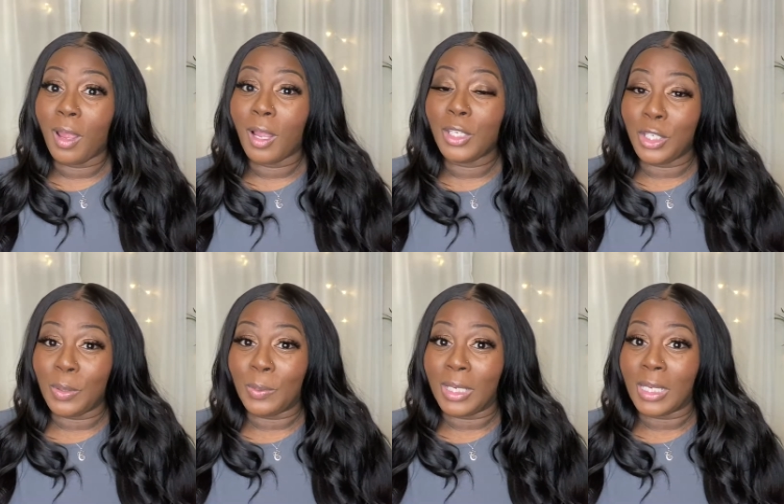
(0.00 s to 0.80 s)

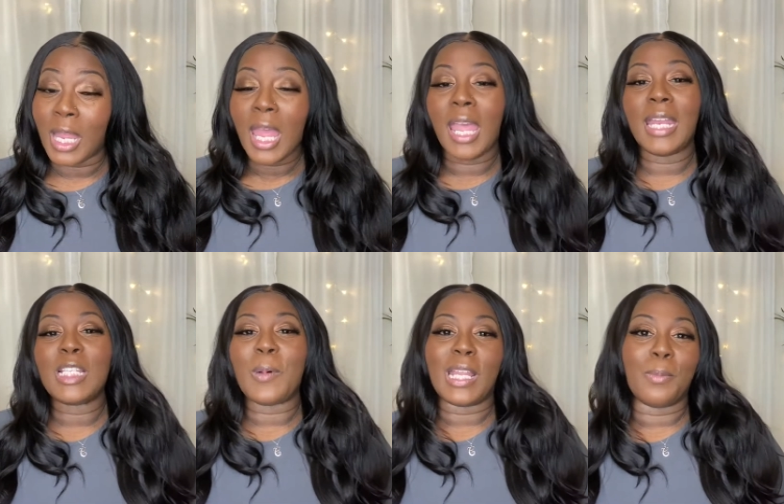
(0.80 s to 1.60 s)
unit. It
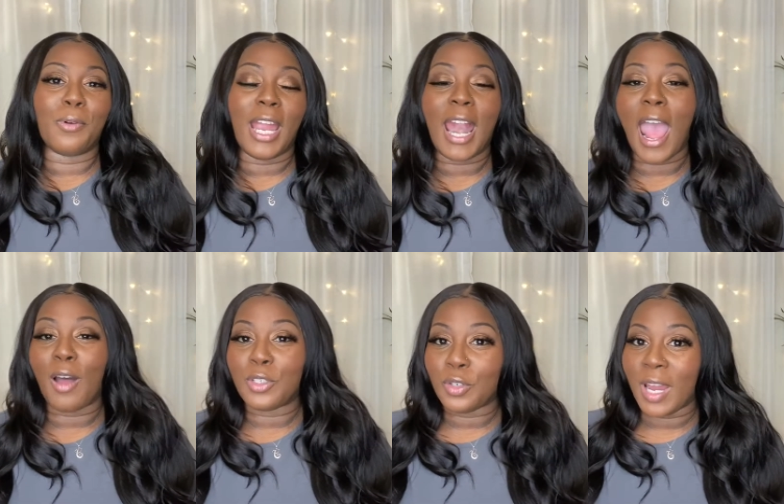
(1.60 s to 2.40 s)
is by the brand
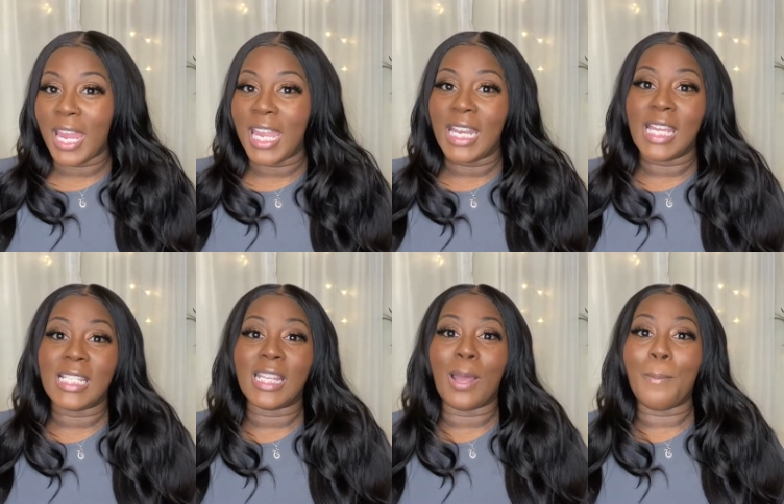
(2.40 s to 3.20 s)
Outre. It
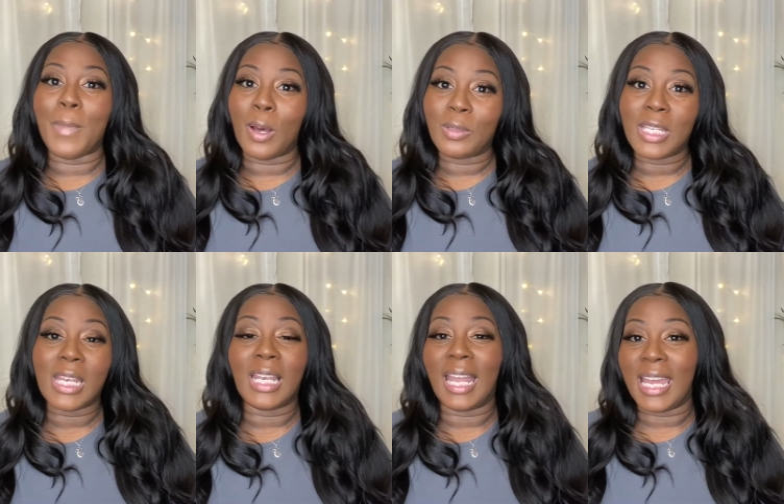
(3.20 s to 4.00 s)
is the
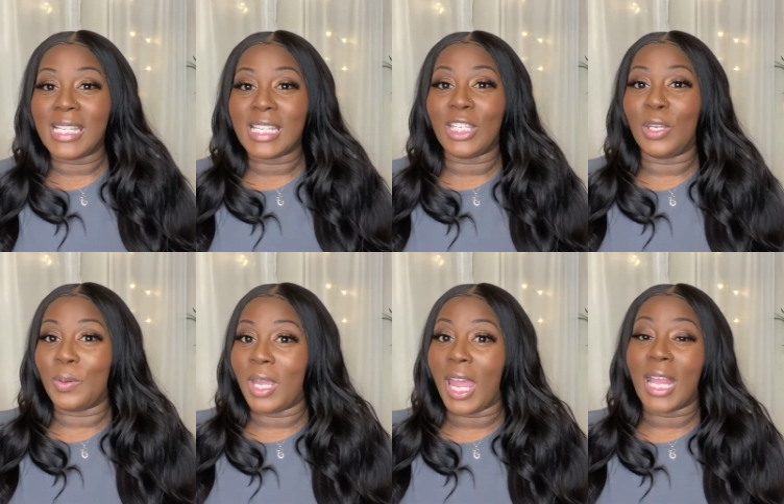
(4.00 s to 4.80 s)
Melted Lace
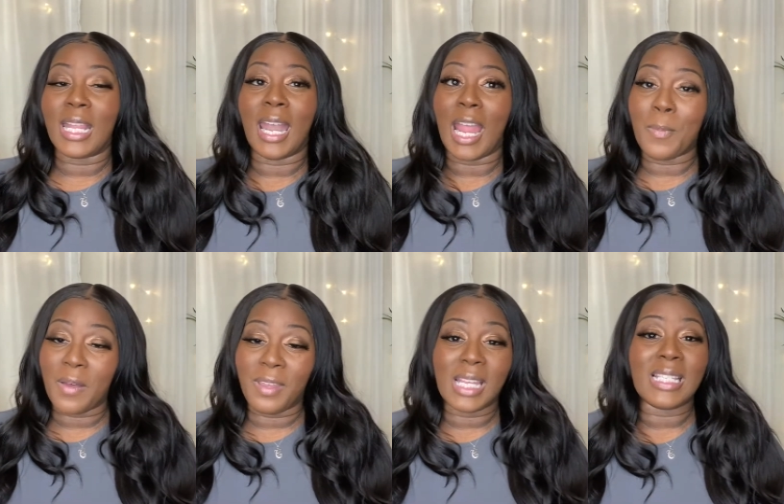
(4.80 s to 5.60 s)
Unit, and the name
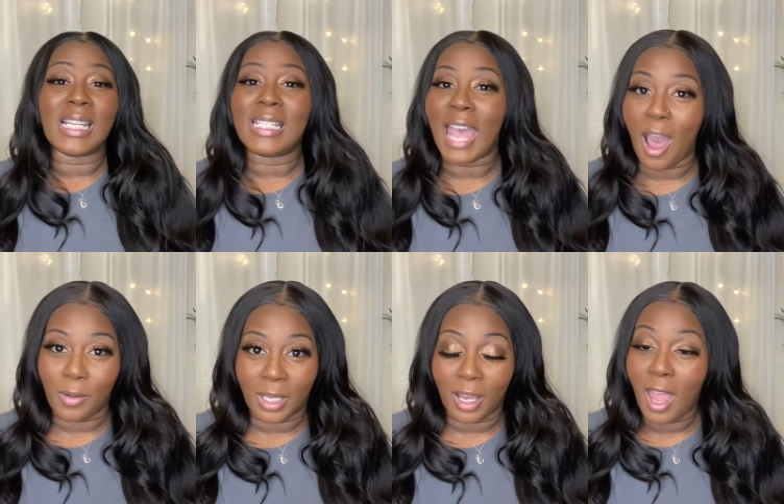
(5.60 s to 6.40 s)
of it is
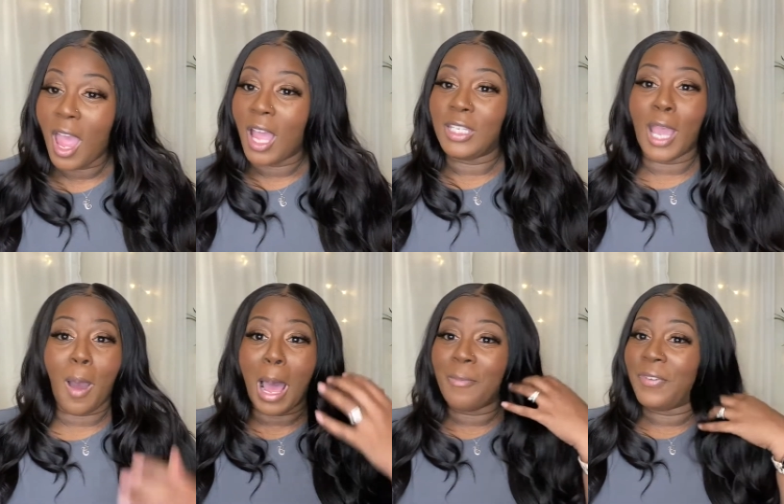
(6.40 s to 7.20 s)
Natalia.
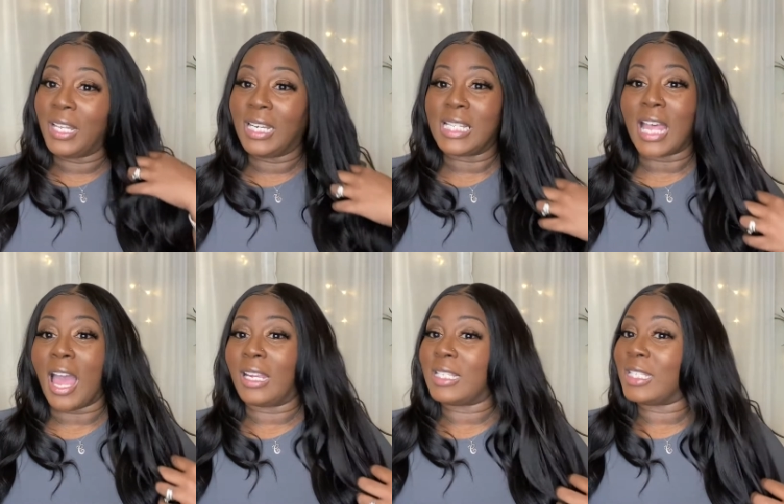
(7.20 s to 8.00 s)
Y'all, I'm feeling
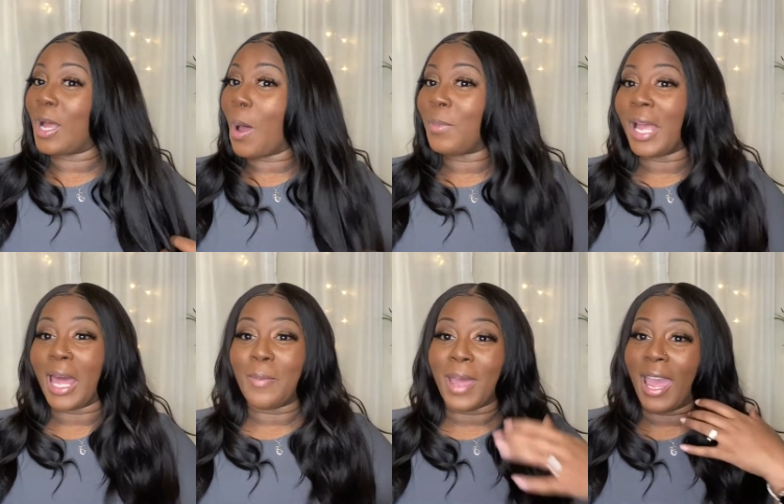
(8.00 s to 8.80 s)
Natalia some
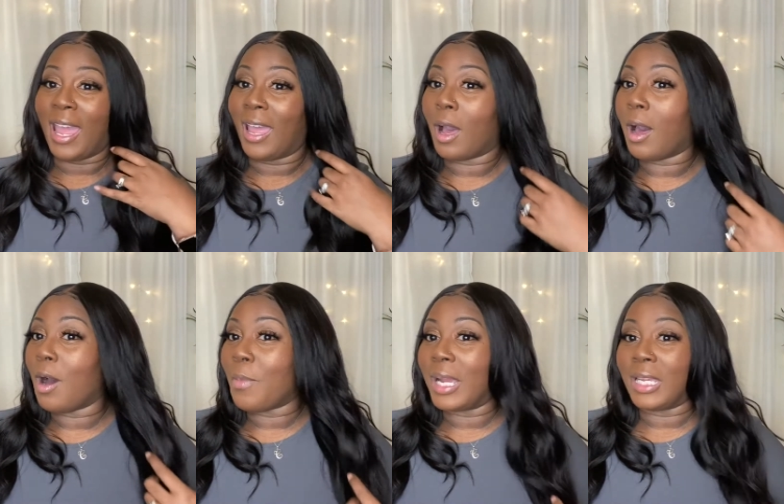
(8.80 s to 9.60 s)
kind of bad.
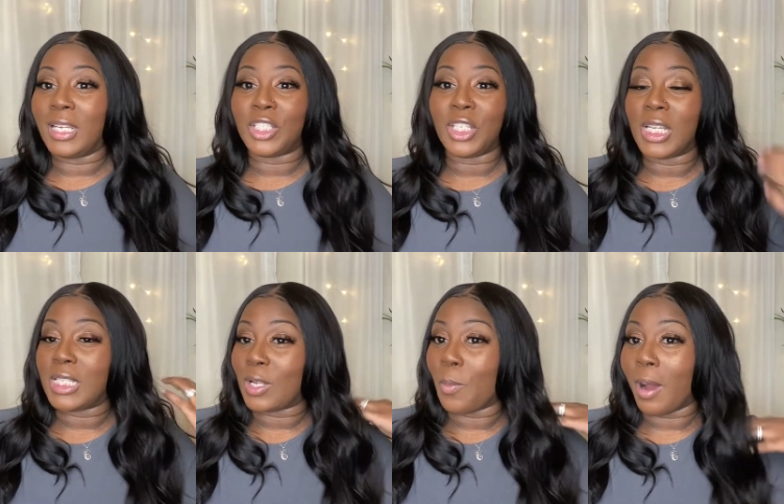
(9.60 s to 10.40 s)
Oh my goodness, she
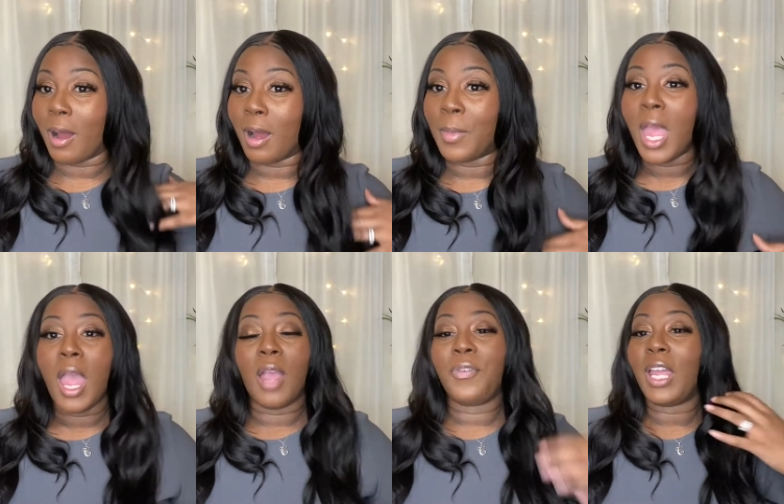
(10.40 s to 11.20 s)
is so bomb.
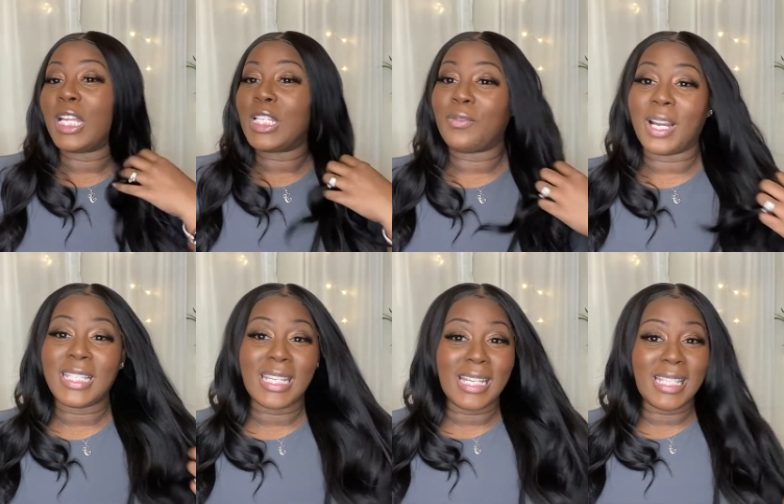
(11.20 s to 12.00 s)
If you're interested in